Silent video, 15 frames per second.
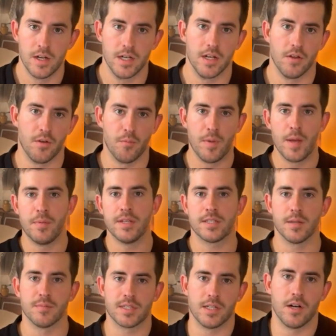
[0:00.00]
Now, there may be
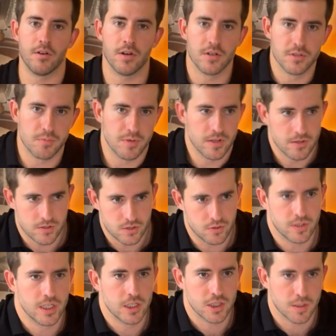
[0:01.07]
some scenarios where there's
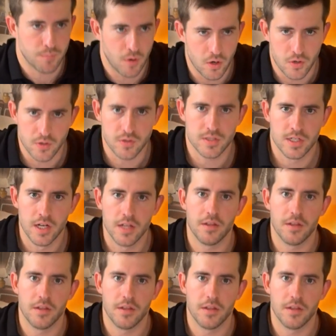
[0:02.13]
strategic partners